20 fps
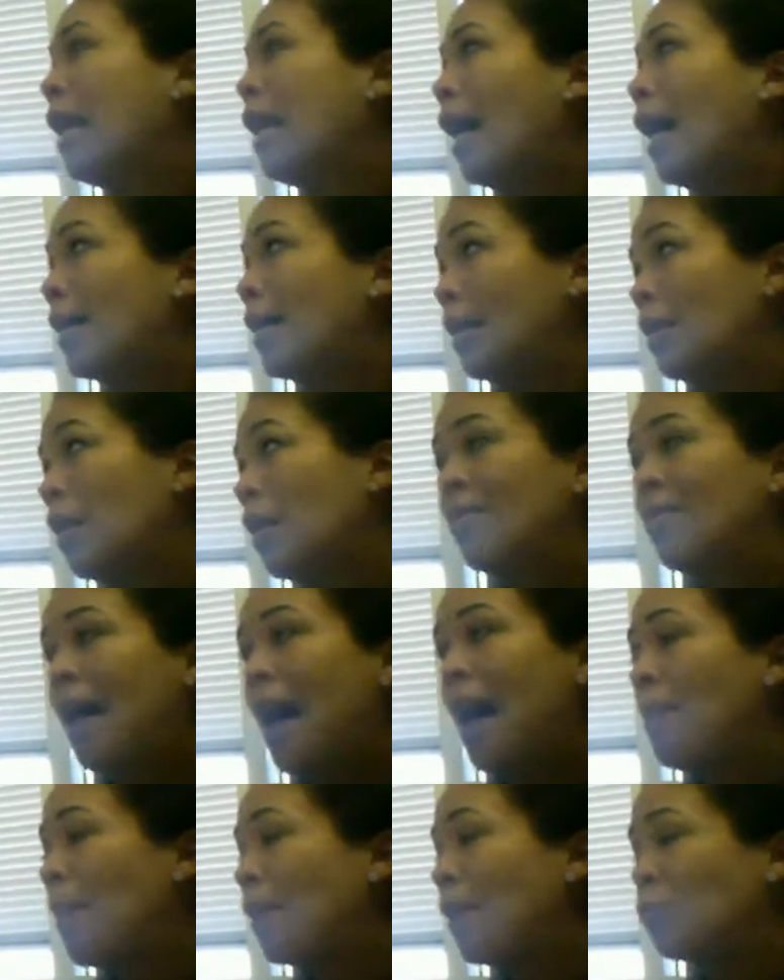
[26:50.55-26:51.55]
And I love
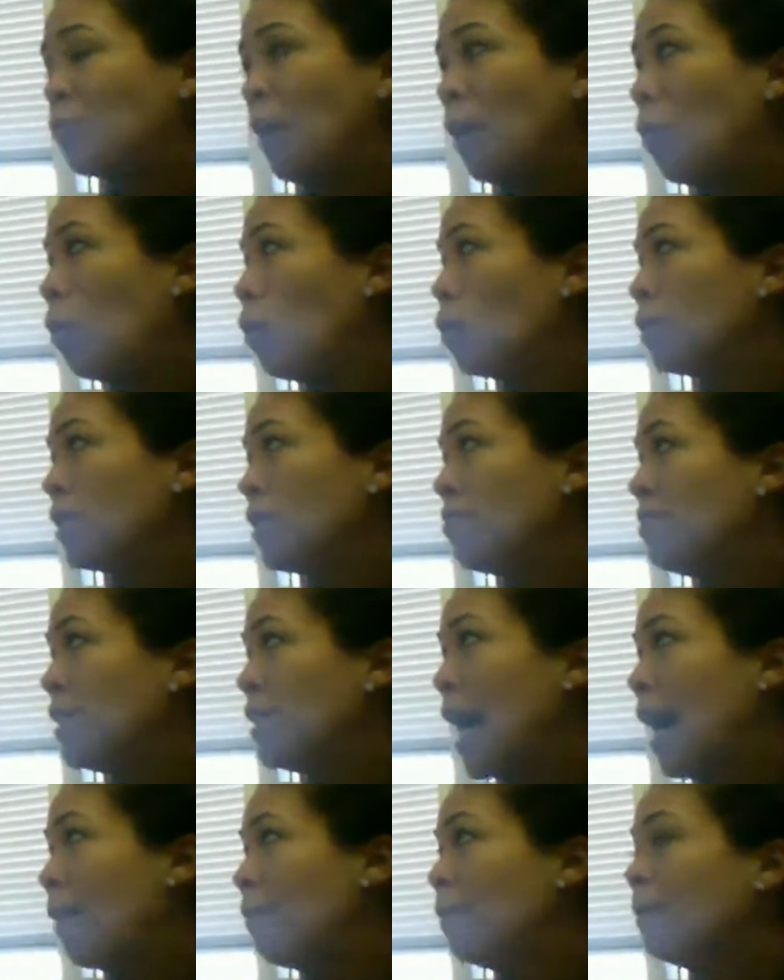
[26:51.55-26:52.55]
that. And that's my old
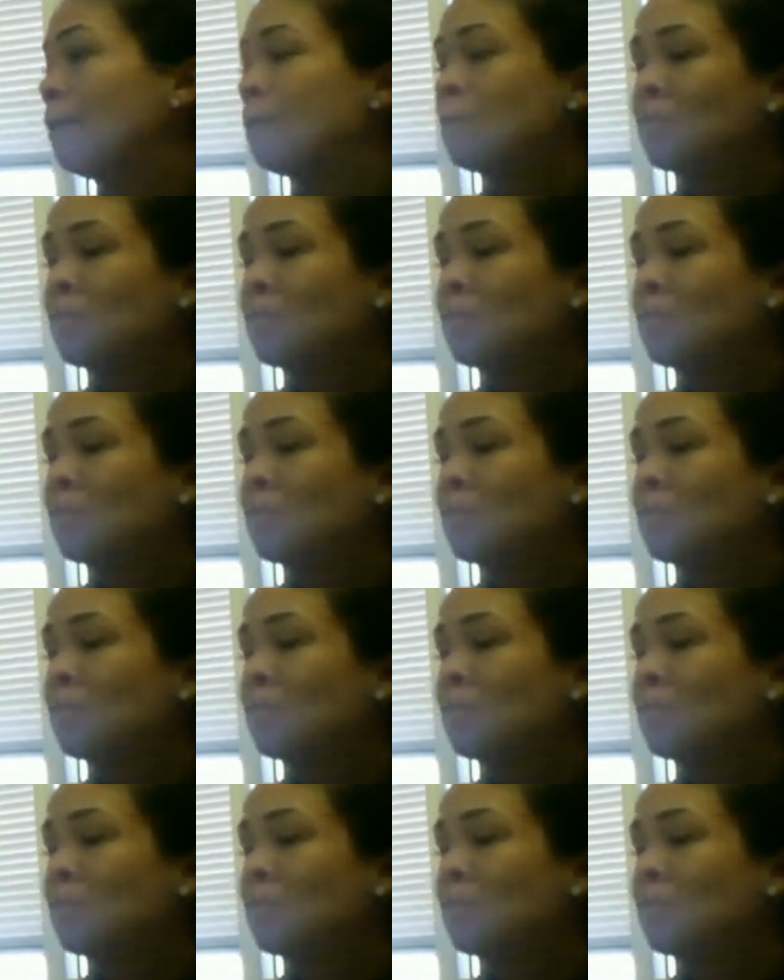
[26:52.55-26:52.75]
DVM.